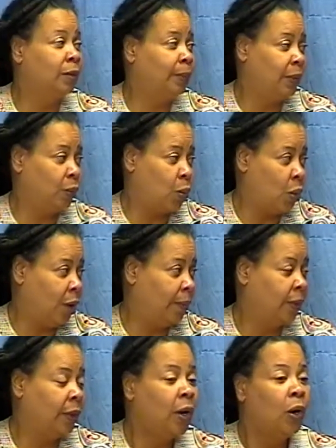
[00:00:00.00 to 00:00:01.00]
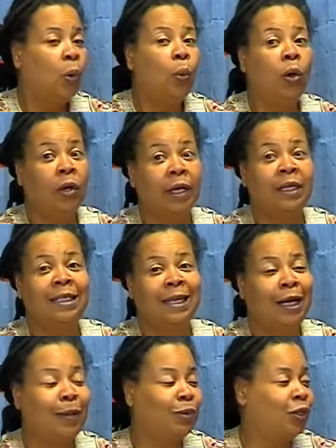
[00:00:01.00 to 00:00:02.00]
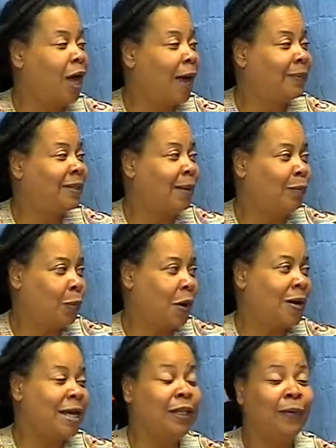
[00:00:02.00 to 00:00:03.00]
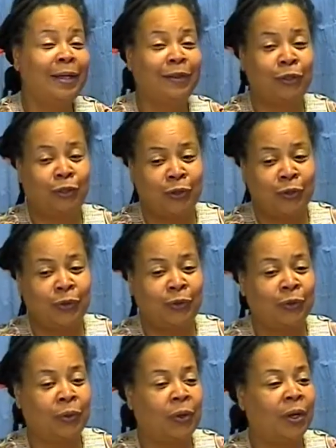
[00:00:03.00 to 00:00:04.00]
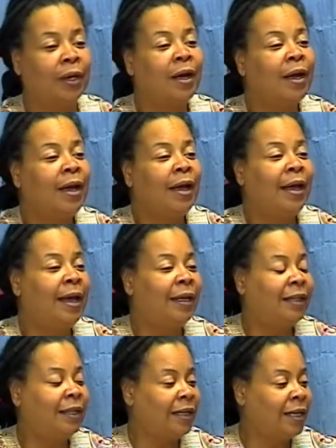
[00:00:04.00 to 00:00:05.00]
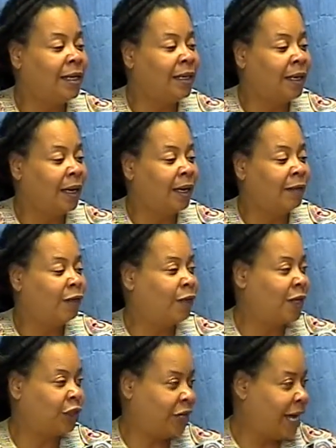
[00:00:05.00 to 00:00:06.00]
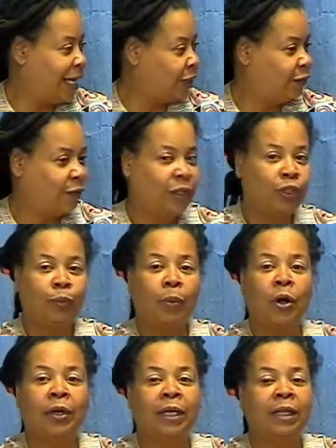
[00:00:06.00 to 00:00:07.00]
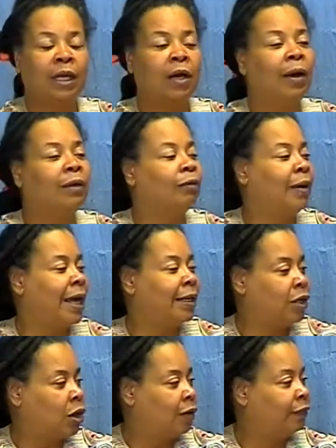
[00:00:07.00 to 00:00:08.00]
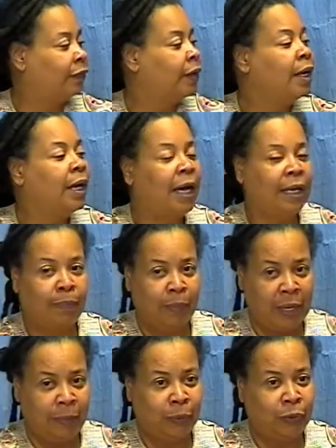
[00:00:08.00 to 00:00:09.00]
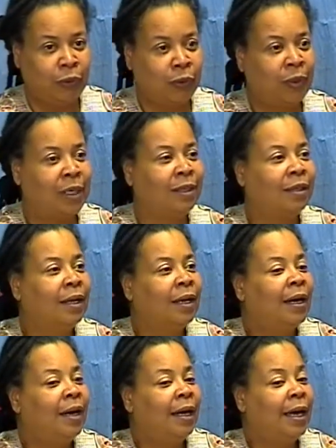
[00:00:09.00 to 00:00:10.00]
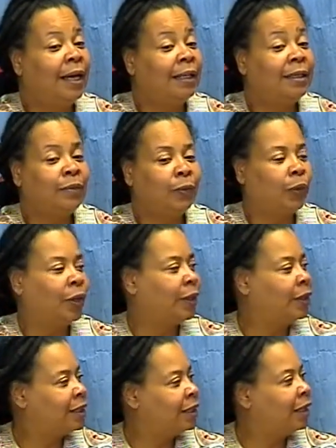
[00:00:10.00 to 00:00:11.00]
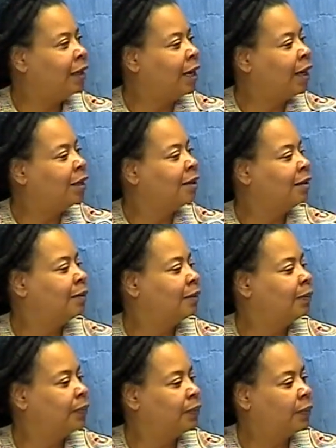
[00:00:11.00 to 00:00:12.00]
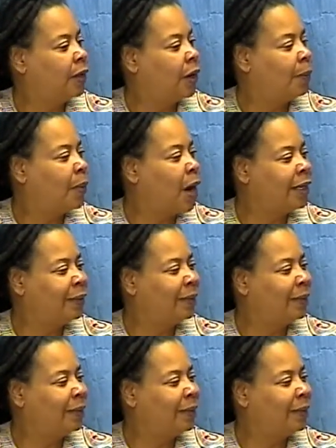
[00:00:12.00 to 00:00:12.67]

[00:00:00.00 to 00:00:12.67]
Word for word: bit warmer, we're going to set up shop somewhere, either at the church or at the uh, Fresh Catch Fish Market there on Randolph at Maple Street. And we're going to sell our, our potted